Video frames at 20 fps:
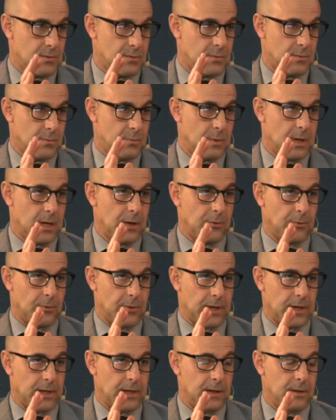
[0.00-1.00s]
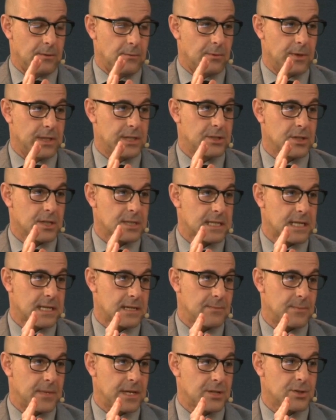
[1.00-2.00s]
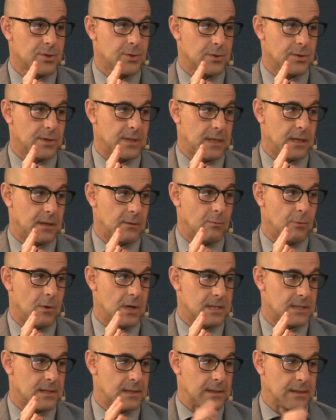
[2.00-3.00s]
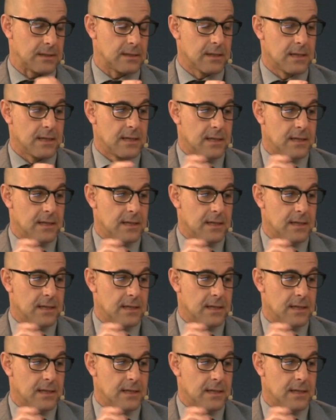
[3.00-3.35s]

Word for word: well written. We just had to make sure that he wasn't